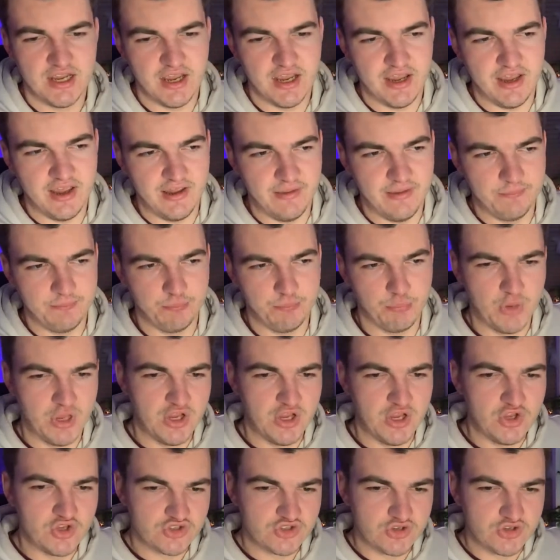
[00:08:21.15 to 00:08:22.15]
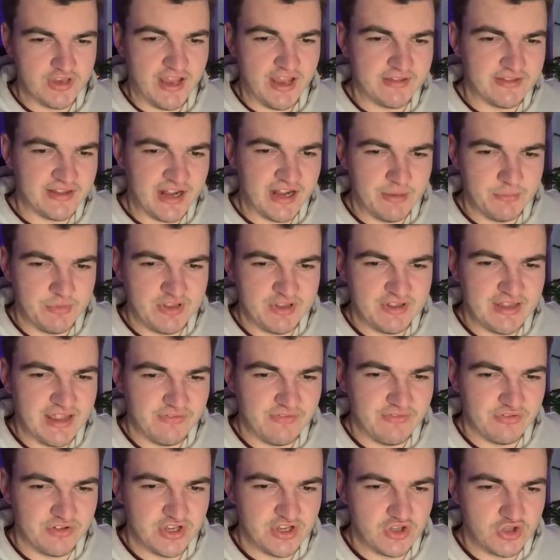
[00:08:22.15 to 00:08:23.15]
So yeah, Diamond
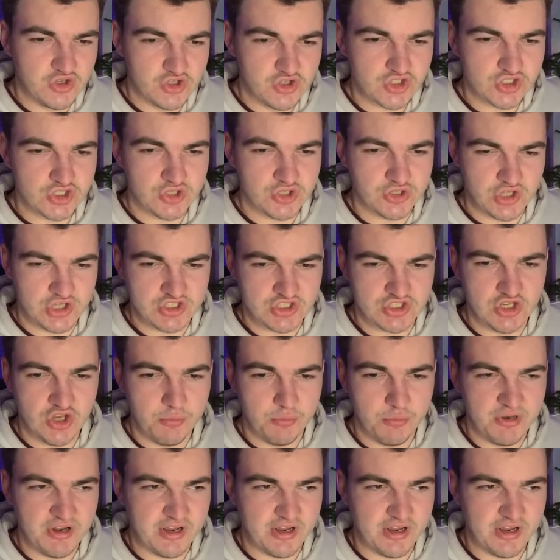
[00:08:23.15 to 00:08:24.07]
definitely does look determined.